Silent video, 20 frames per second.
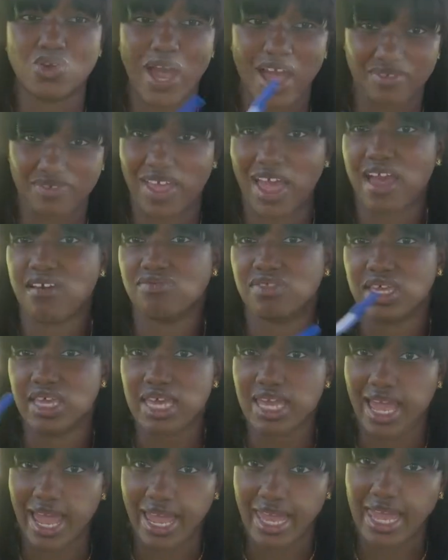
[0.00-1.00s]
to have
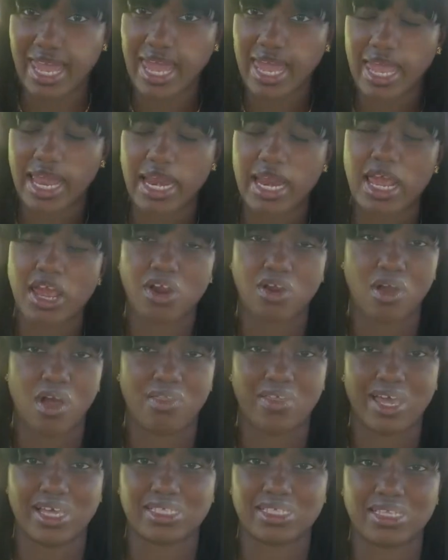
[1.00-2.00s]
the EIN and
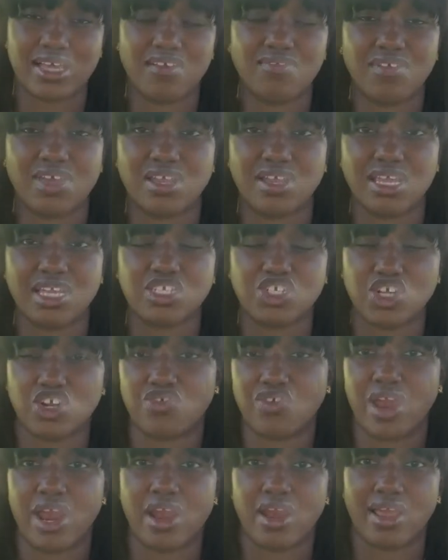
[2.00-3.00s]
all that stuff, and they
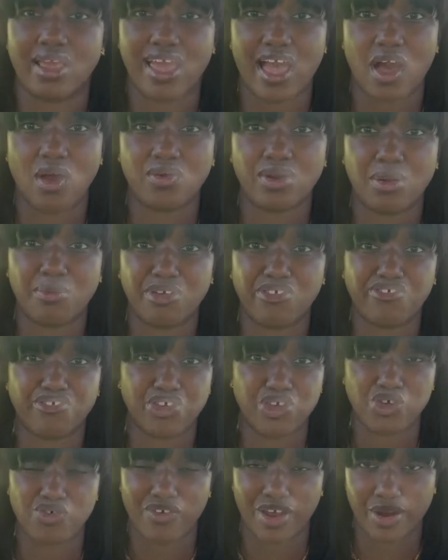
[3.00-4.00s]
generate an account number
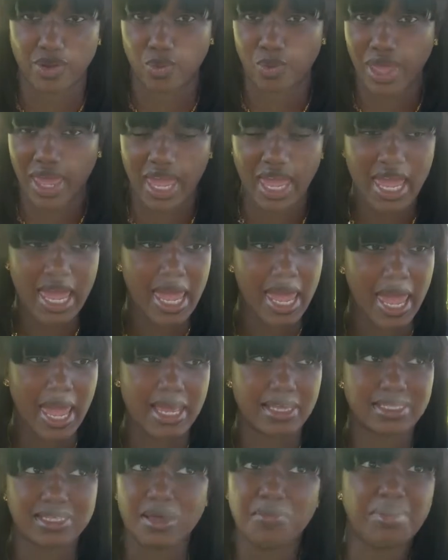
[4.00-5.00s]
for you right away.
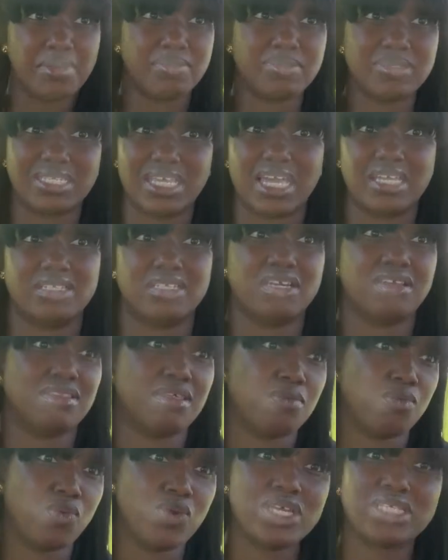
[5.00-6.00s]
Some people say it took
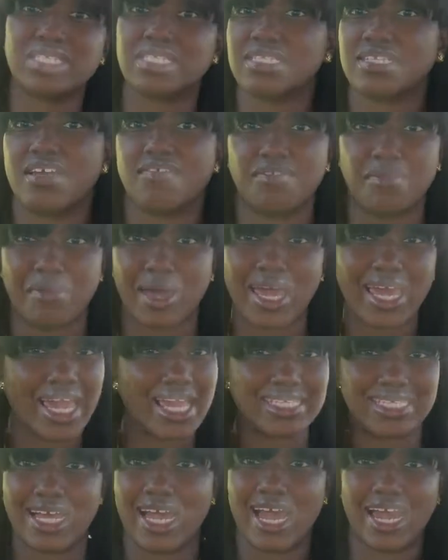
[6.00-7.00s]
them weeks and stuff. In my
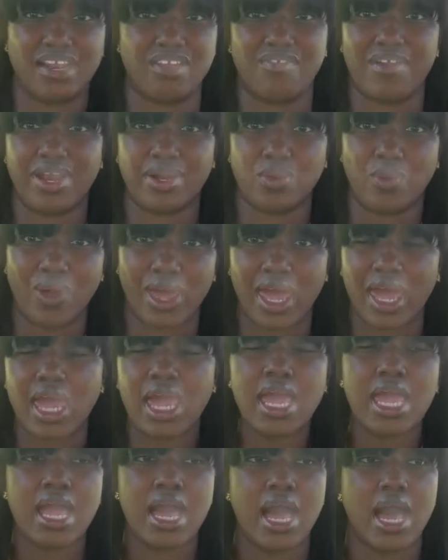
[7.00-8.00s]
case, I got it right away.
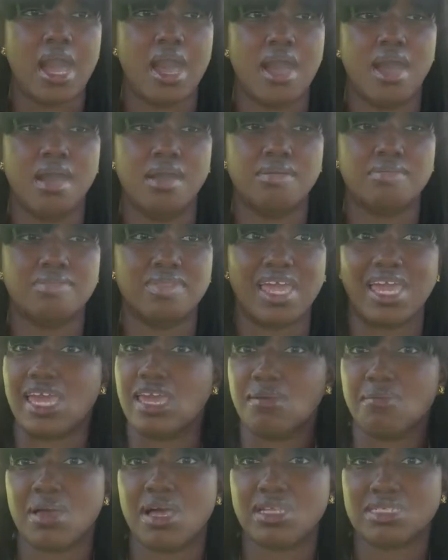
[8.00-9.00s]
They
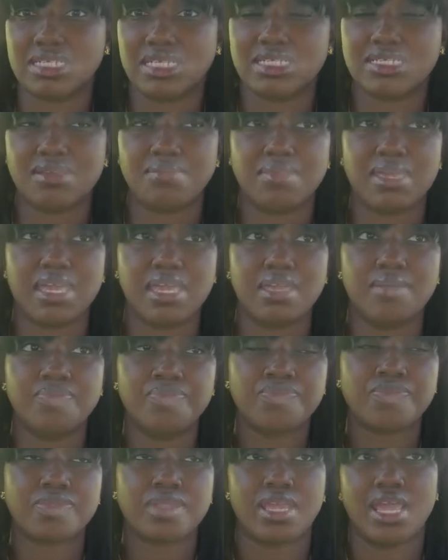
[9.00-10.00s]
emailed it to me.
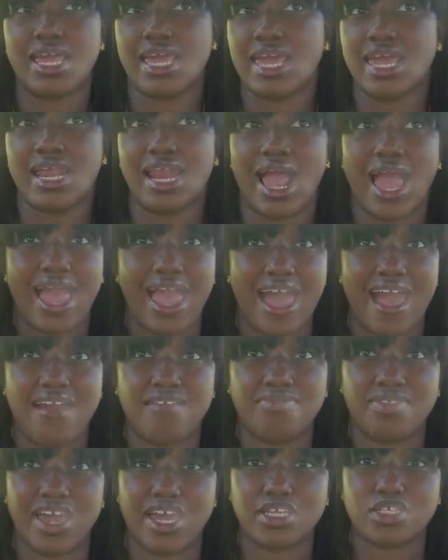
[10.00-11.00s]
And I
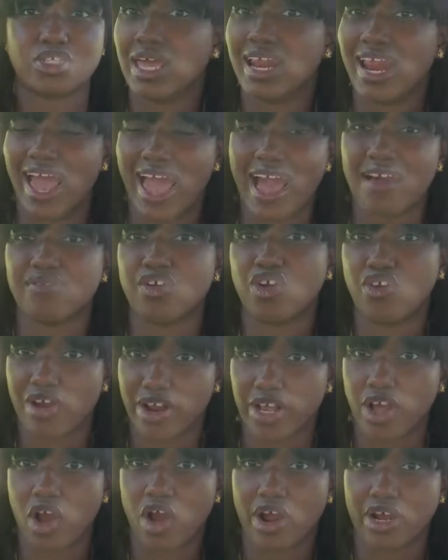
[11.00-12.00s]
have that, and I have a
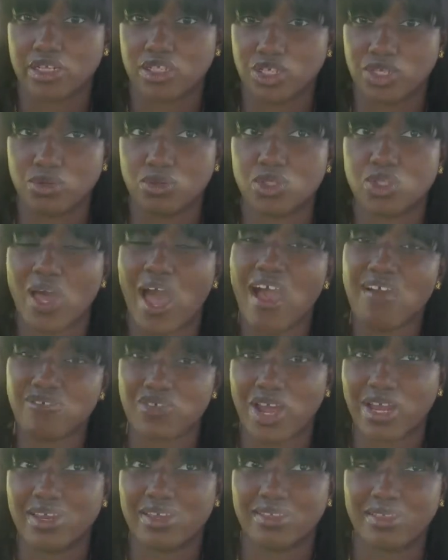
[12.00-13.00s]
credit card too. So
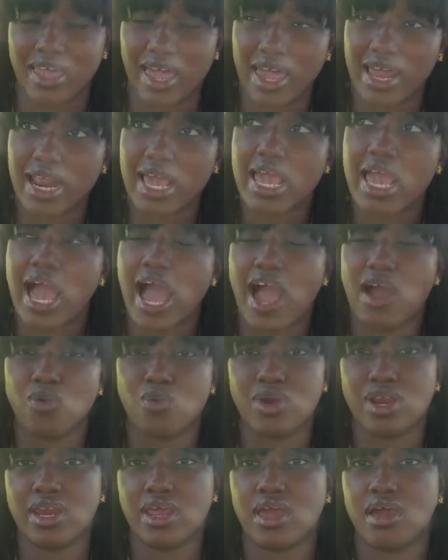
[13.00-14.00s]
after I did that, I
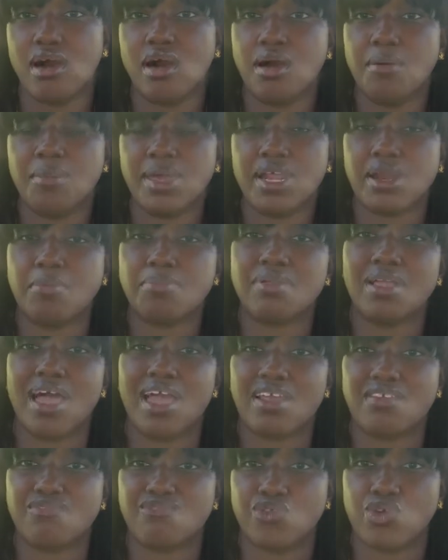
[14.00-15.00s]
went and
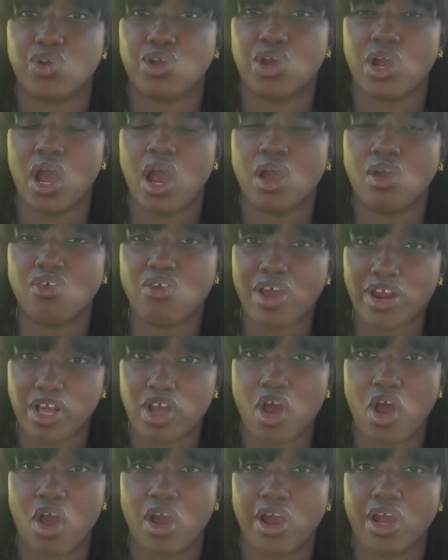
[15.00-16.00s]
applied for a
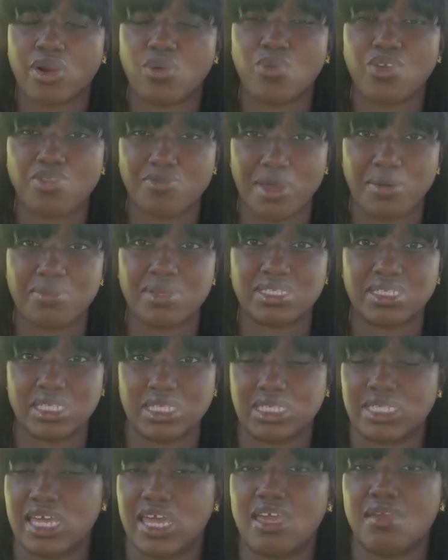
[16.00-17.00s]
credit card with my
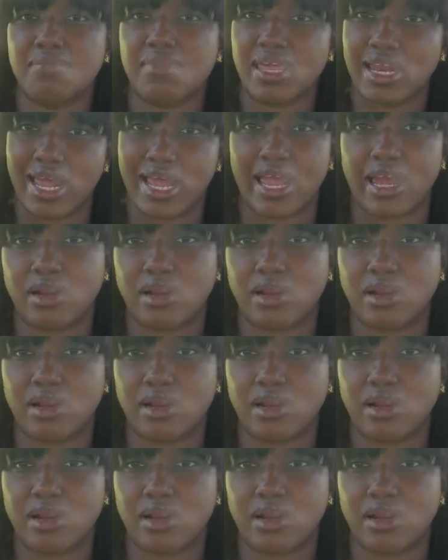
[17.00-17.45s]
business name, and I got